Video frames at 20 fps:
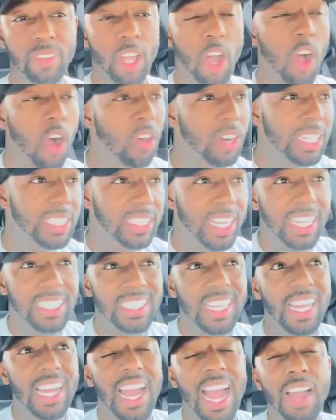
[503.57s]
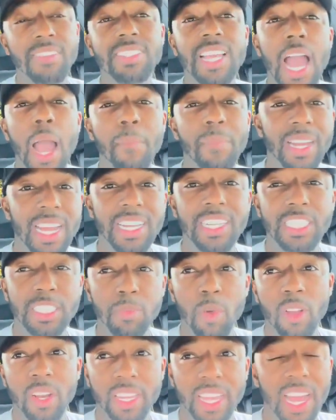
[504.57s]
All these things have to happen in a
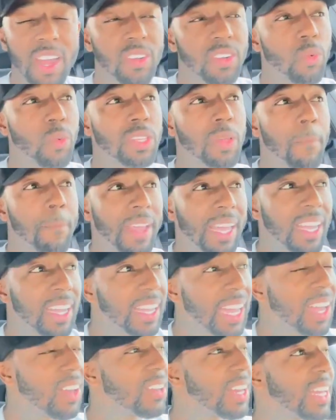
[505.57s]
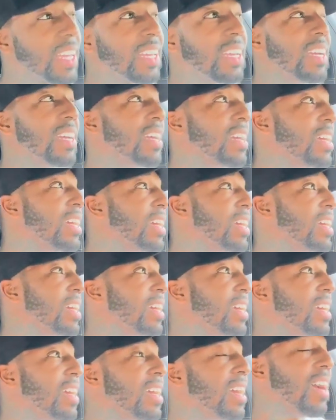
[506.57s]
small account. With a big account, like,
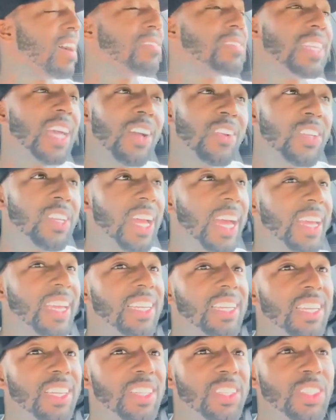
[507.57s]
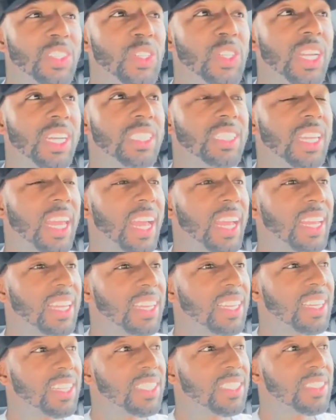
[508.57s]
I'm telling you, like, you just like,
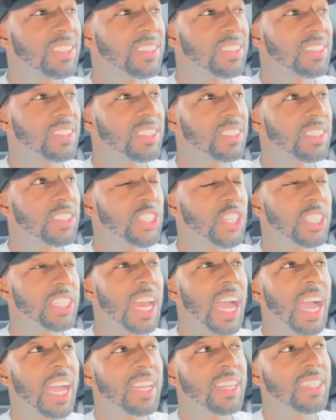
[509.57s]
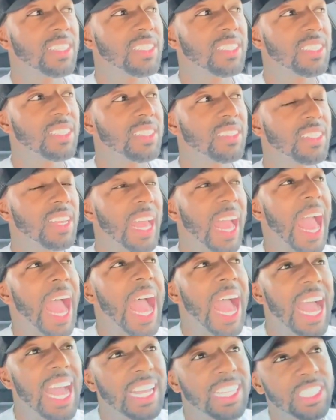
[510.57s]
you're not
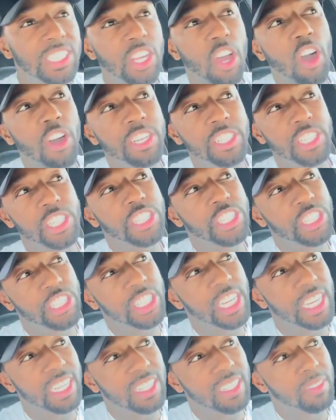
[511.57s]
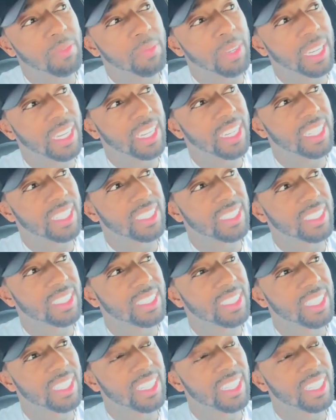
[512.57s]
as on your shit because